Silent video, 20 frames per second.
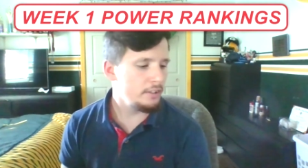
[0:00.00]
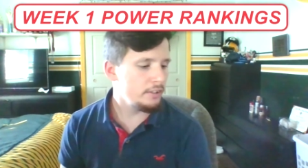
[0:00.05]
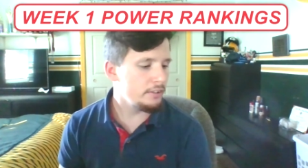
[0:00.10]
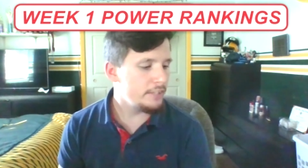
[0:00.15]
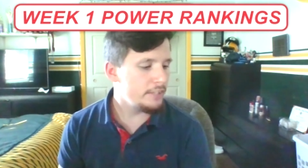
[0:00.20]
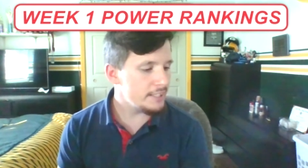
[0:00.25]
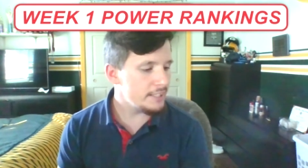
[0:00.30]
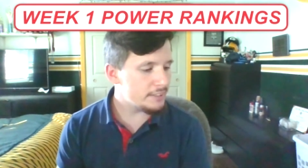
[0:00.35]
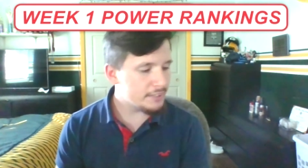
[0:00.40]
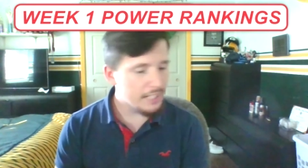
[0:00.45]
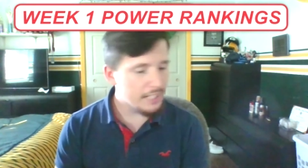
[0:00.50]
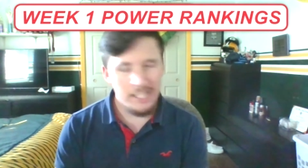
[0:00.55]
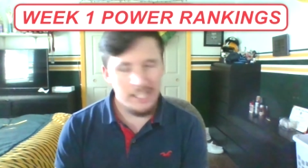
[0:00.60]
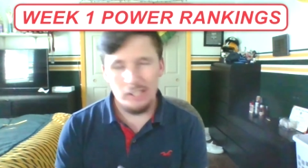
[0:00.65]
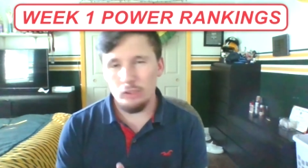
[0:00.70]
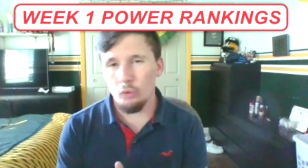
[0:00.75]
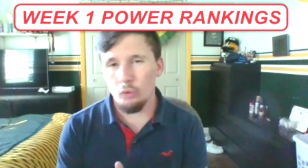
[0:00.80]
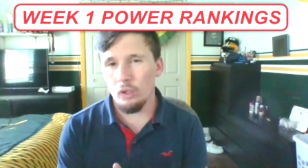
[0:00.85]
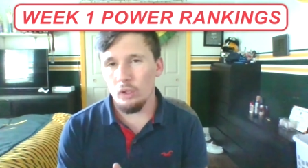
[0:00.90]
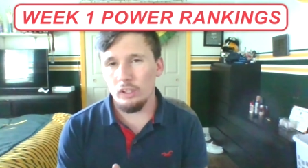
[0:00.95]
This kind
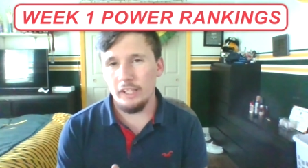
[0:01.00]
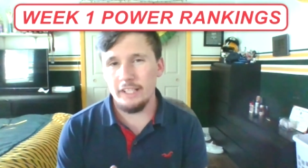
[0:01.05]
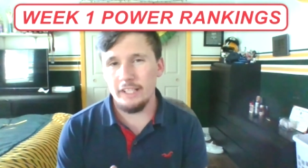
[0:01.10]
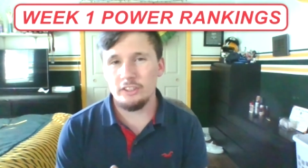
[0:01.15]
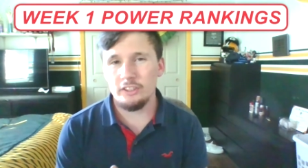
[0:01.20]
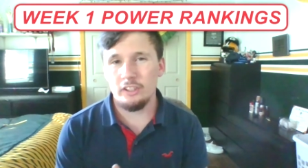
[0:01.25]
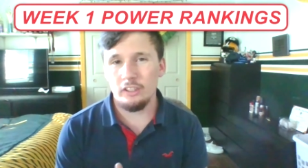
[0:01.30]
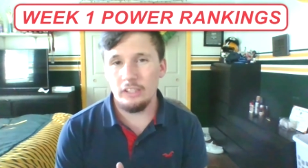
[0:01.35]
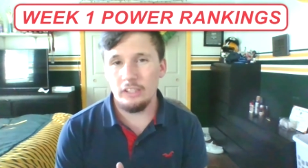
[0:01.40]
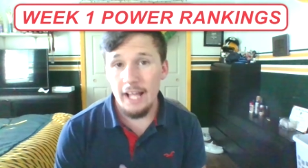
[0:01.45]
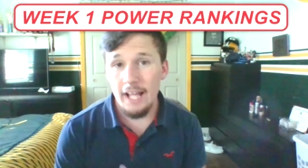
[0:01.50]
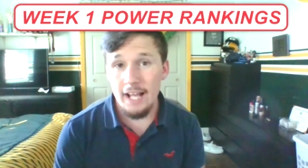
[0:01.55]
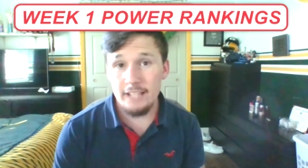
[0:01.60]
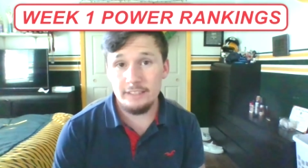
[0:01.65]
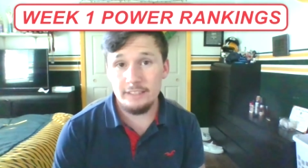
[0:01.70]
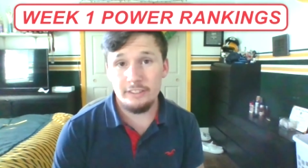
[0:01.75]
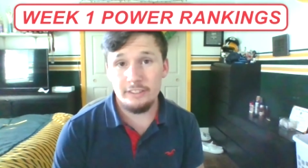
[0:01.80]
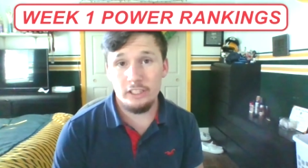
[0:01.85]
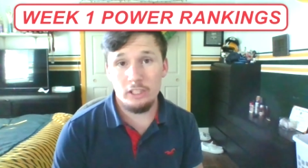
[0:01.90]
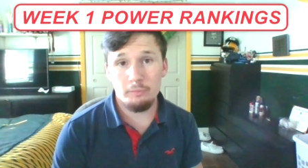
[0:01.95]
of correlates to
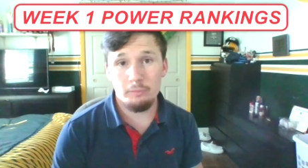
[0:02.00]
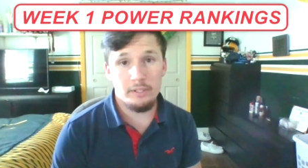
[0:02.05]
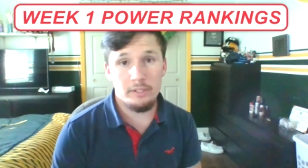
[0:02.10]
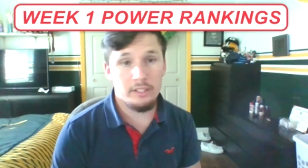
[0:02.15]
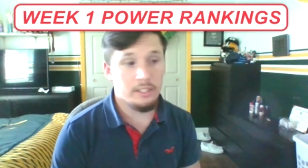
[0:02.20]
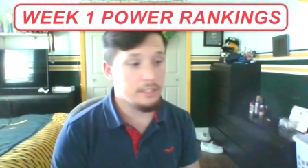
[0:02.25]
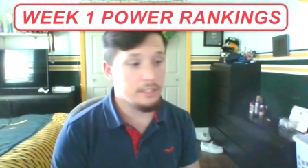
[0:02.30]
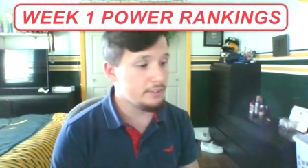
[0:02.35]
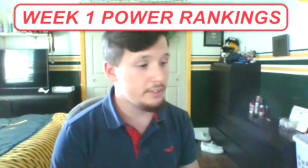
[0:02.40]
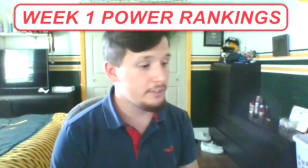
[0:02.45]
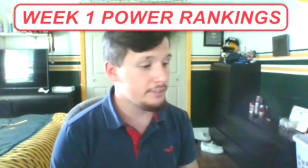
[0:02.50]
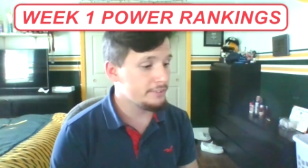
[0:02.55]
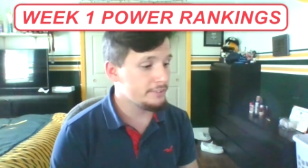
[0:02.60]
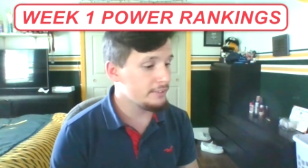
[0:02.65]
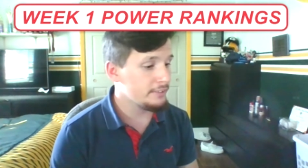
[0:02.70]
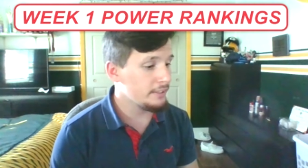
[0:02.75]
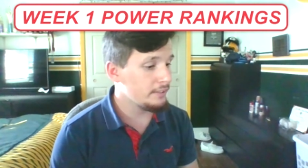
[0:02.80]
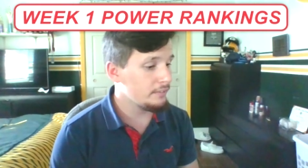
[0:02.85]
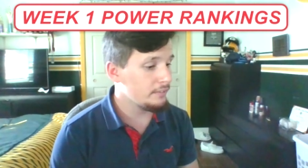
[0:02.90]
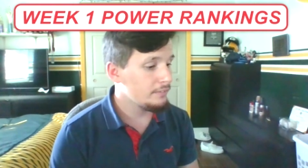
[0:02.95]
last year
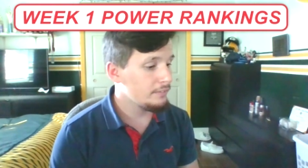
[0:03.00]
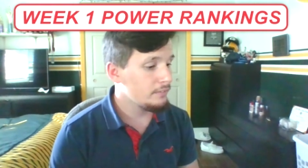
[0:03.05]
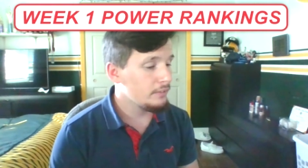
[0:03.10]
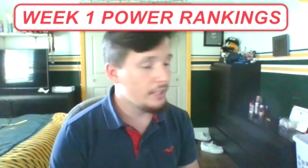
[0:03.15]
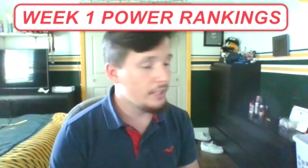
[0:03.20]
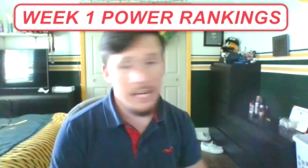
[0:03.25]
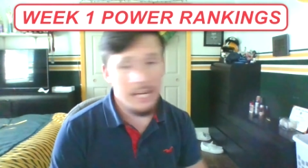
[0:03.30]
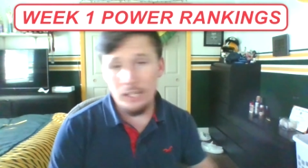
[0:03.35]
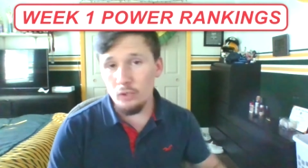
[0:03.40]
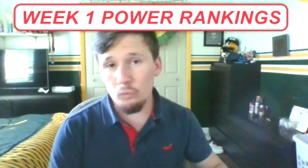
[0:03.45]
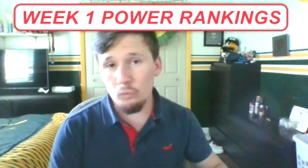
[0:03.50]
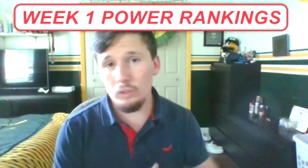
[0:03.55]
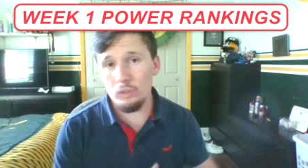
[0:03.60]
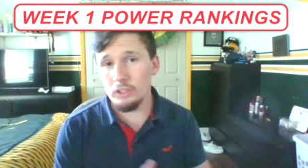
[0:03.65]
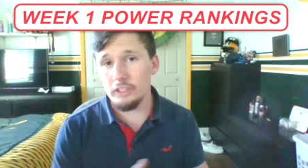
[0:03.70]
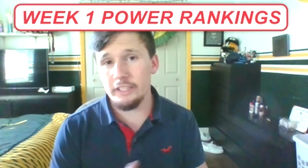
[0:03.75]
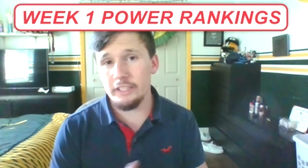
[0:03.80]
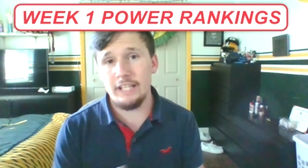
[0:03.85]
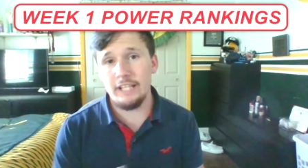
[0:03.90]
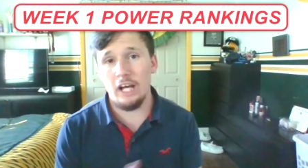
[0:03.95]
because I don't
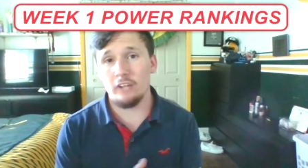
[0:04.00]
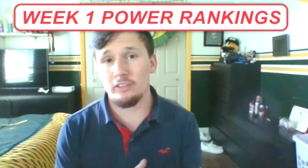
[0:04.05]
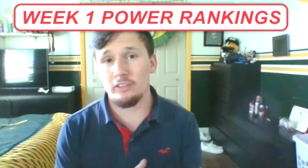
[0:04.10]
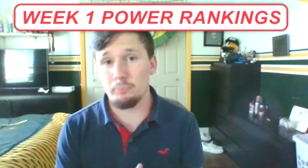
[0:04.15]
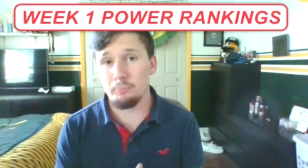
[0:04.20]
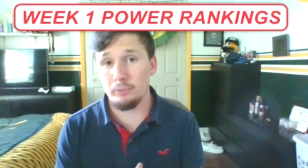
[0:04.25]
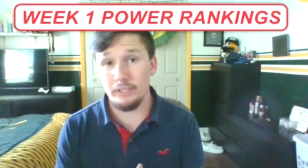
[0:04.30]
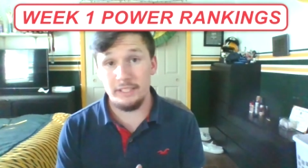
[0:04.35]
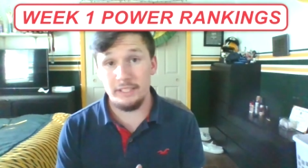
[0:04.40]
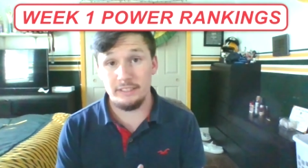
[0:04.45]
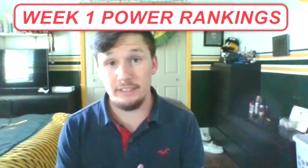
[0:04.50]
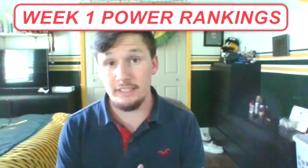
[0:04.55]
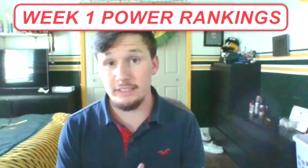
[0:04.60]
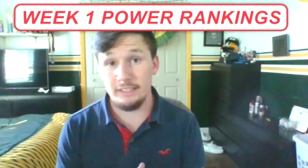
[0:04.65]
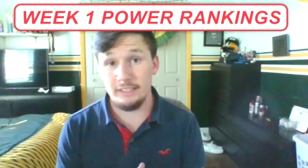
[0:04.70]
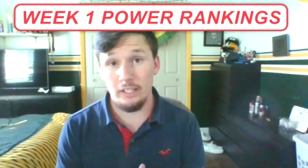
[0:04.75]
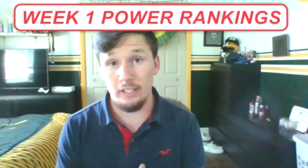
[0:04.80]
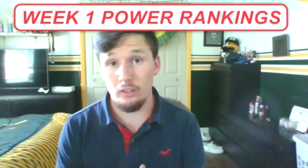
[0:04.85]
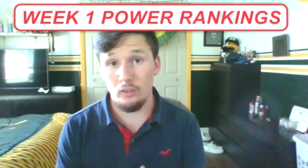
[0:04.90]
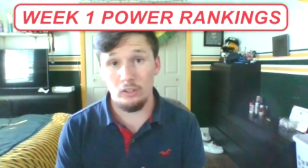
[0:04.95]
really count the
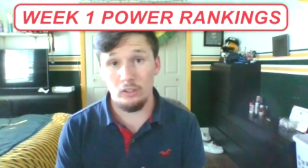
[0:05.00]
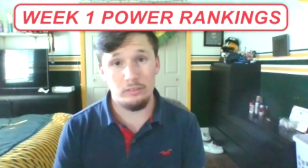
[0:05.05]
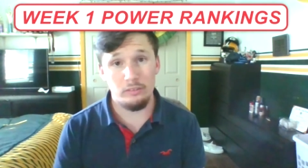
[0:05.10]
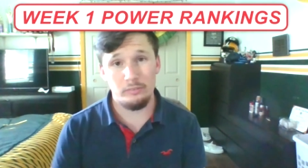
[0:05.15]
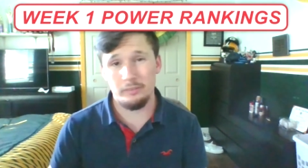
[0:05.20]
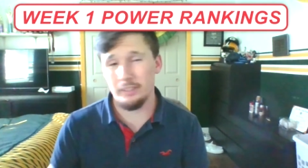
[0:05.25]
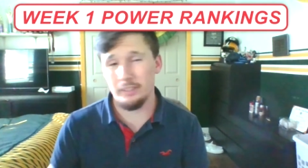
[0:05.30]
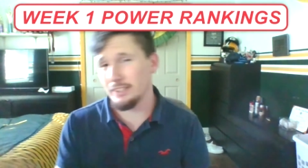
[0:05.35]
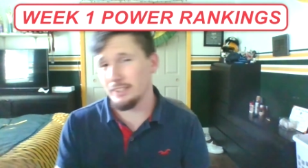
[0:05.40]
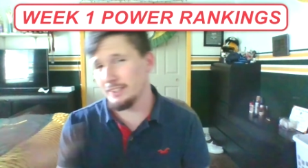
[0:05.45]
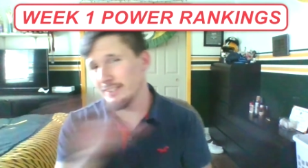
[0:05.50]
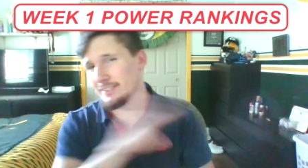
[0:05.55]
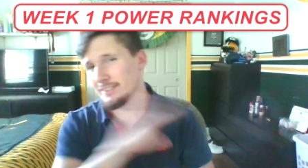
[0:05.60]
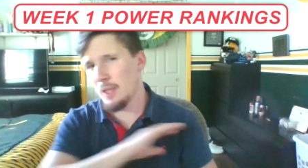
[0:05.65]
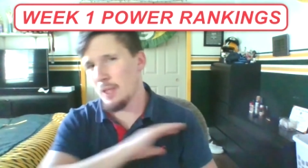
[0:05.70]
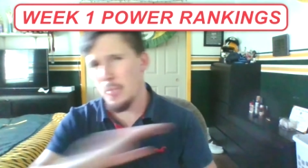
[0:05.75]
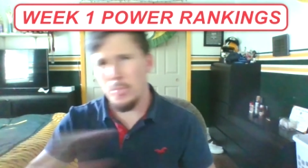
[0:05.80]
preseason at all because